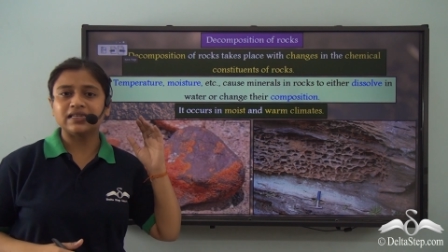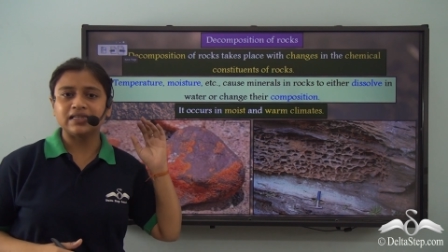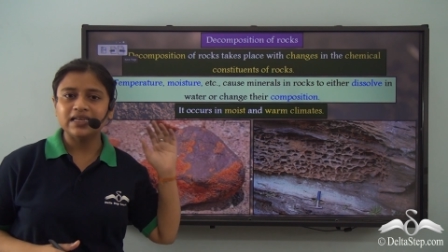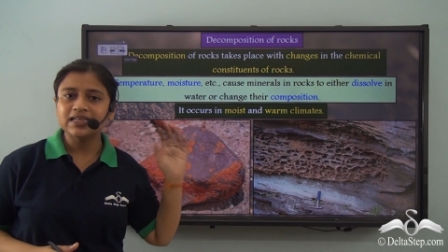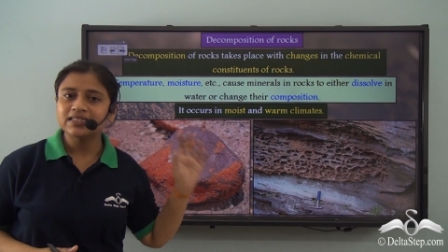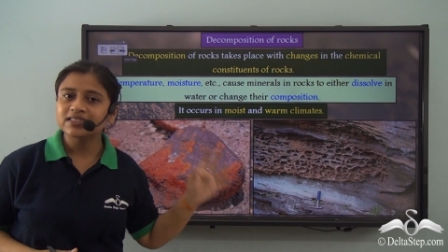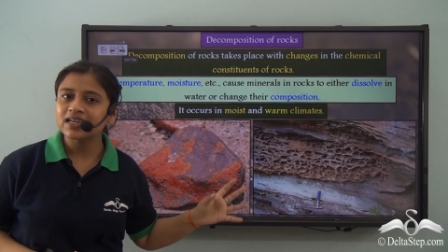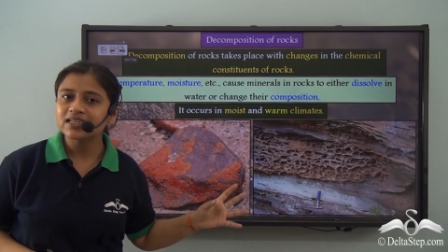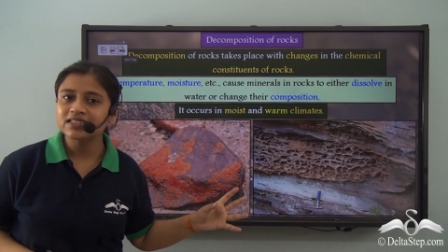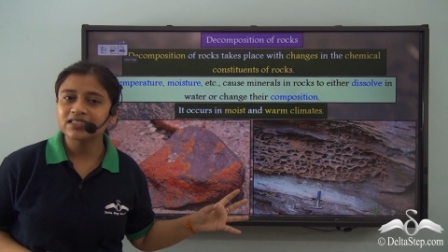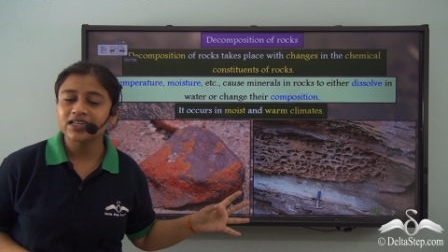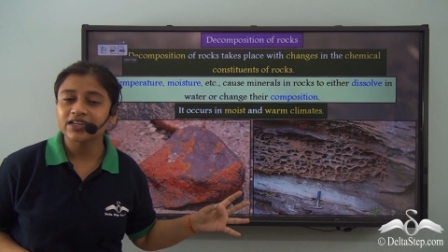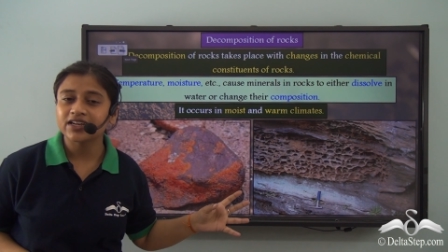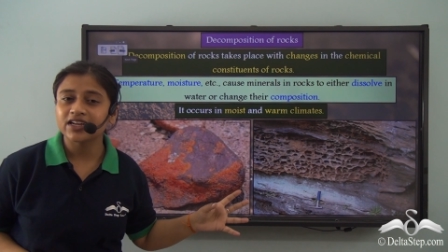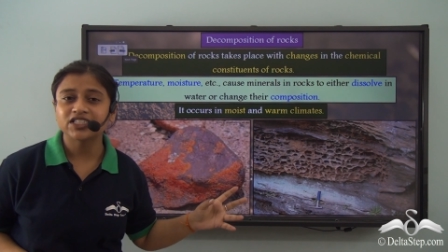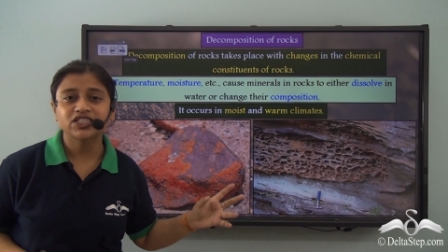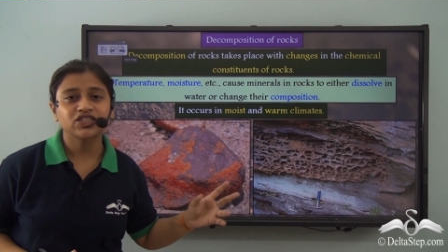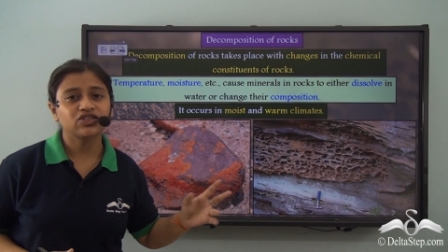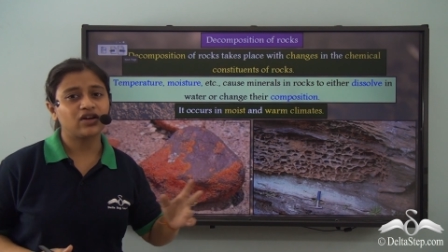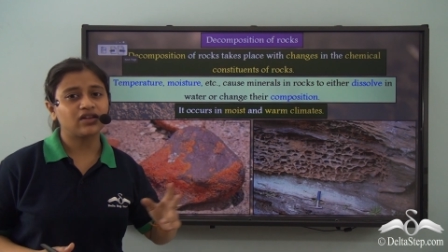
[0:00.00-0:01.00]

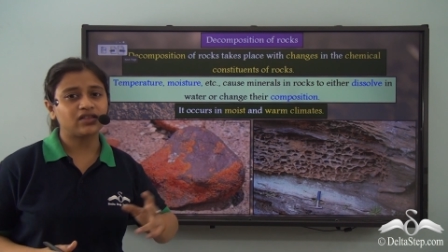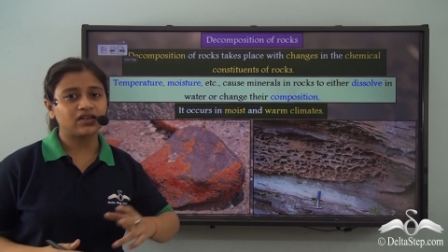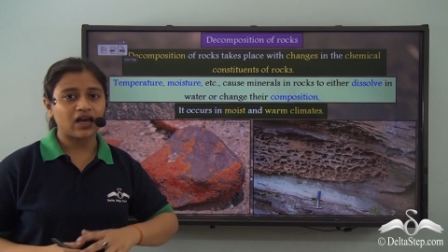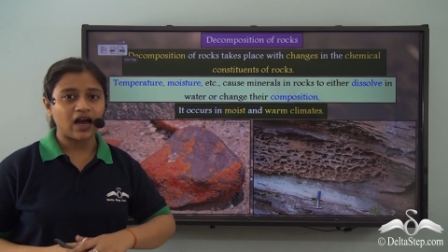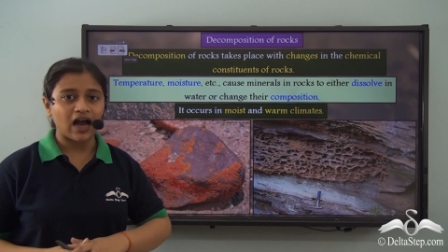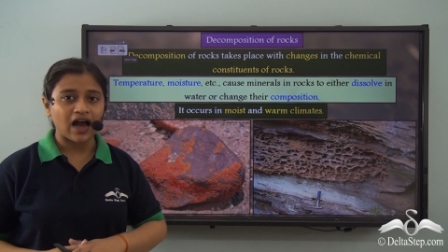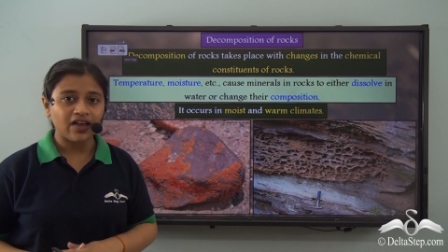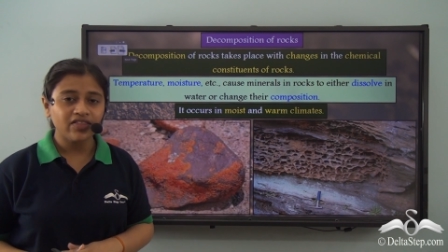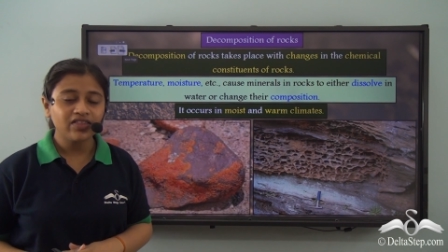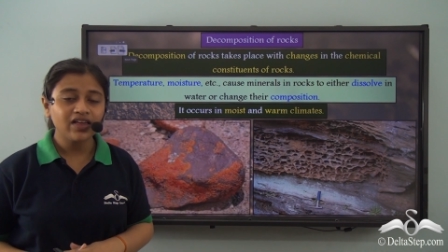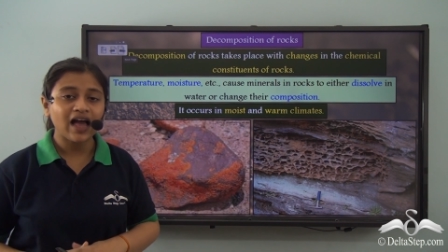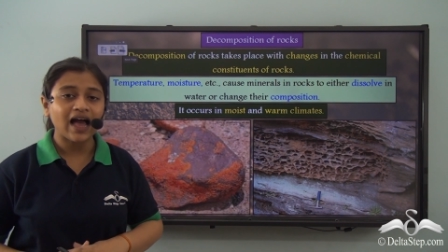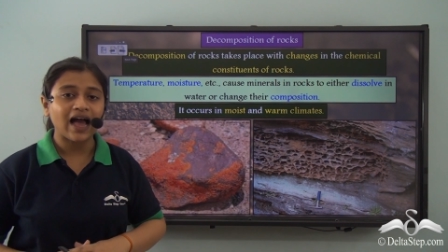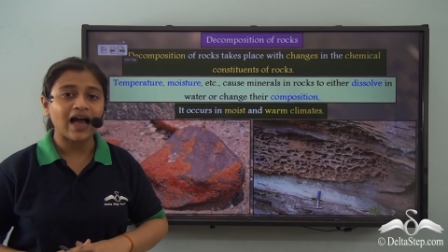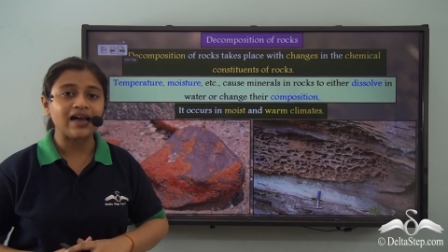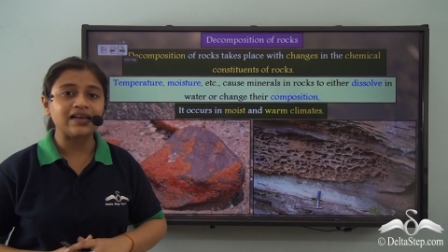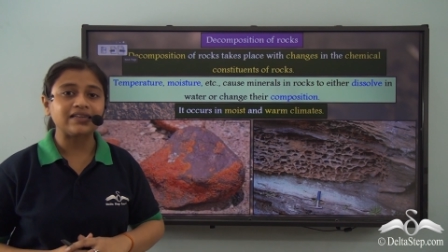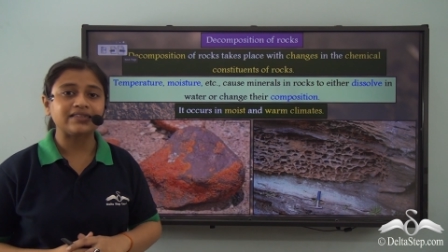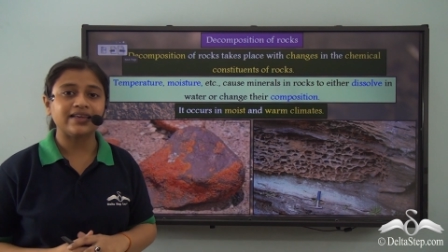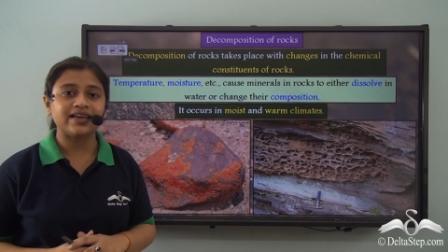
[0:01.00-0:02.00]
disintegration on the other
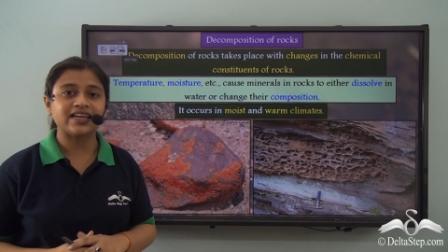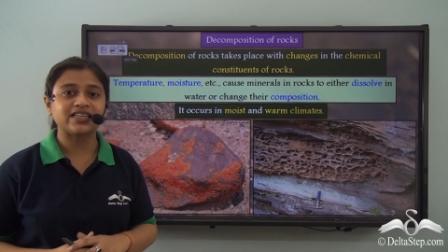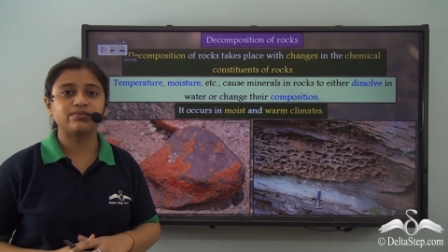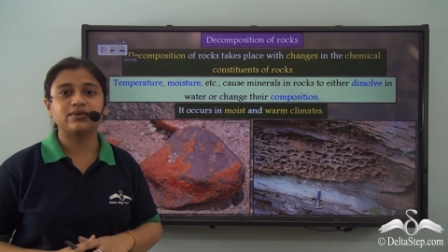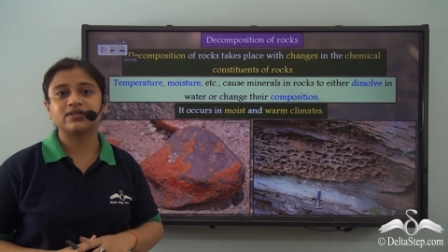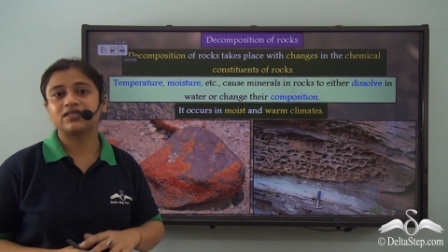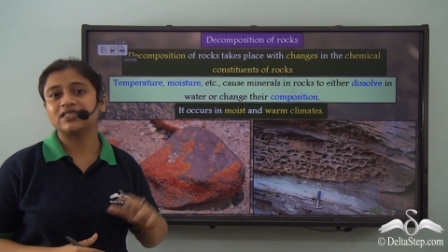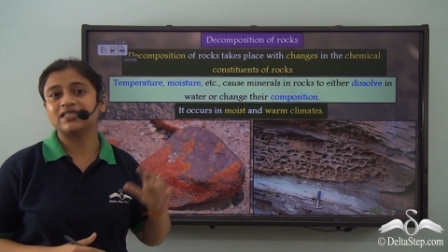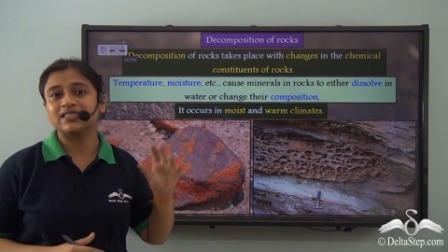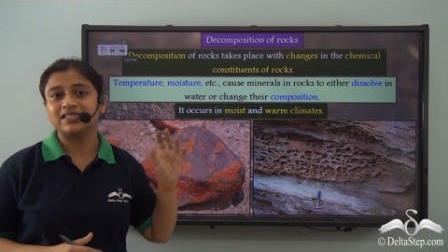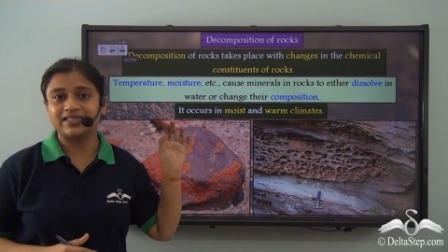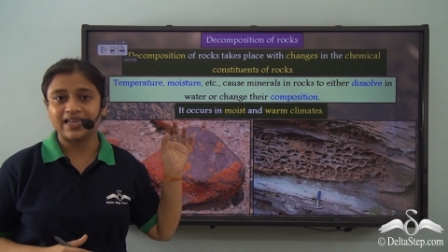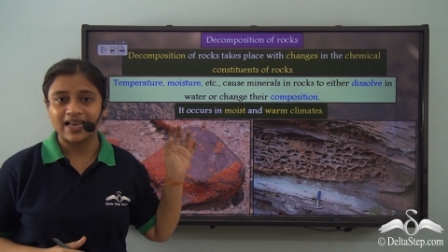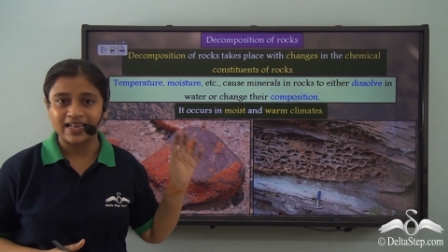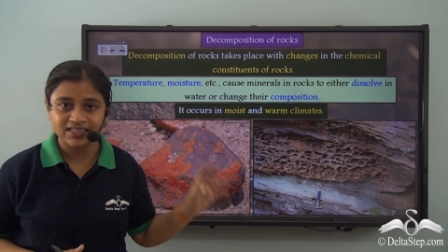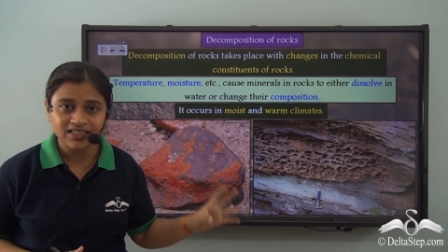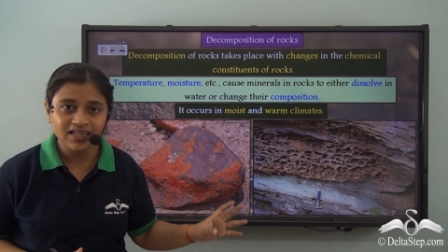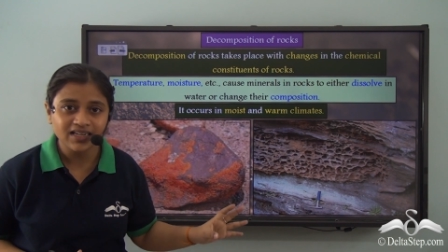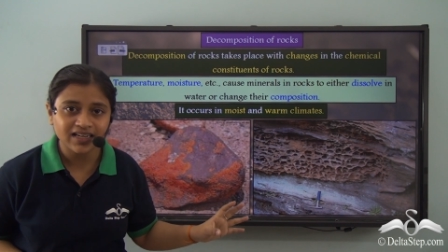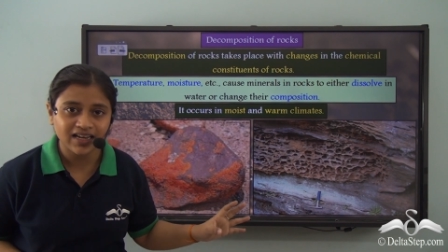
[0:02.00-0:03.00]
hand takes place in
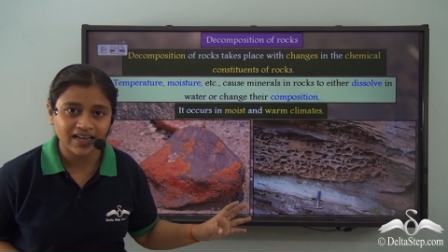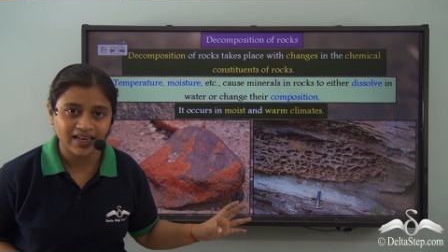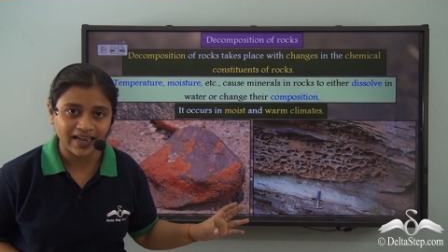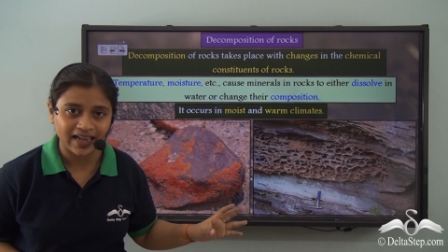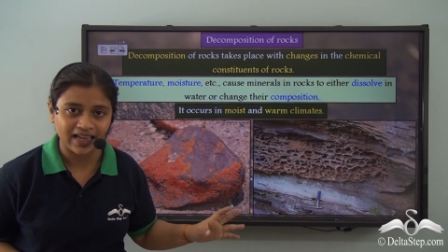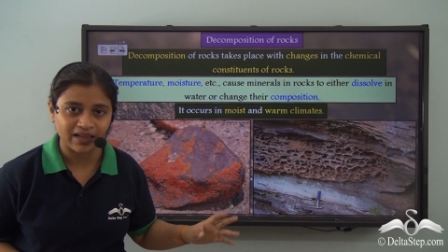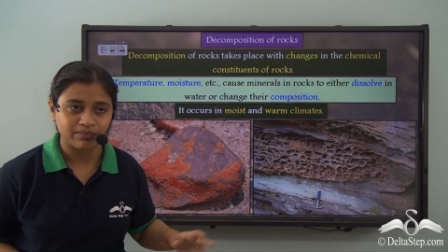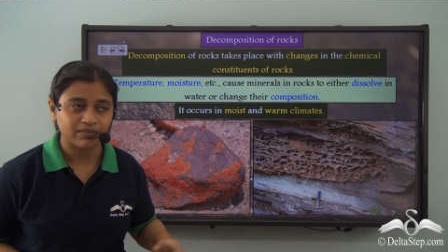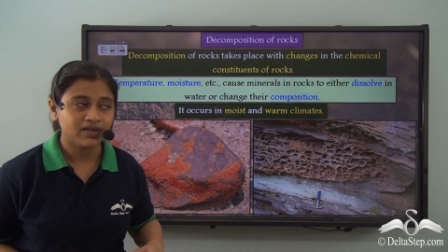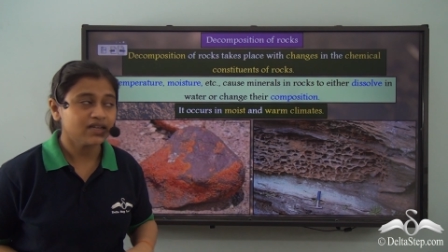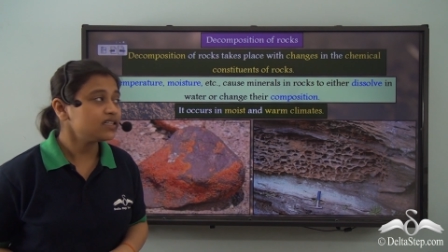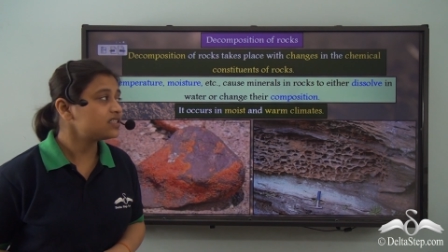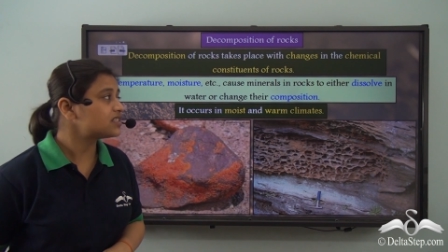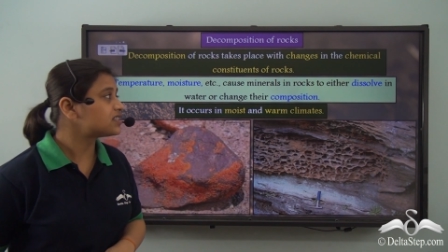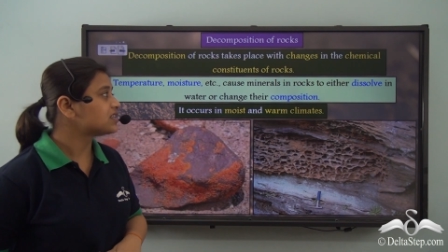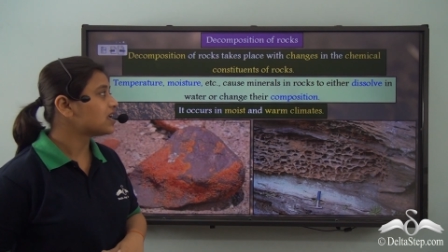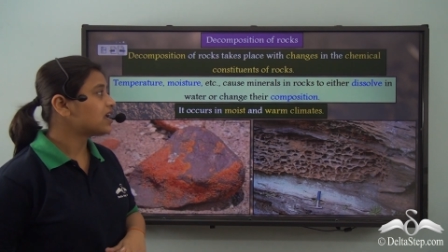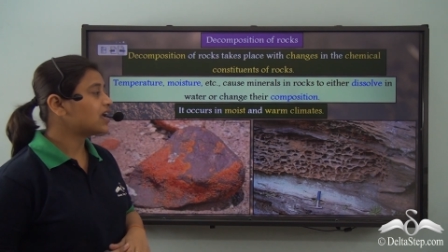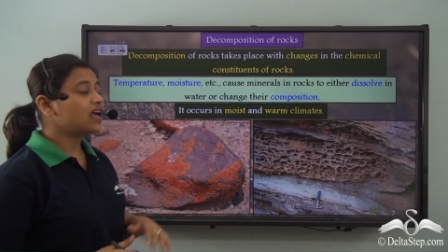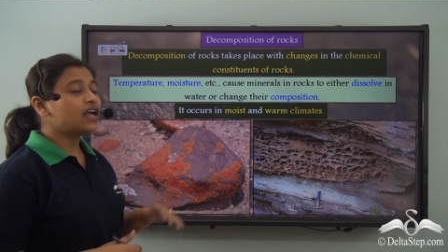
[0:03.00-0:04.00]
desert
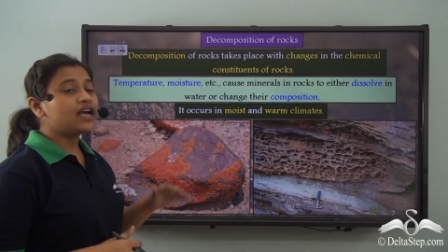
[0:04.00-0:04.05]
climates,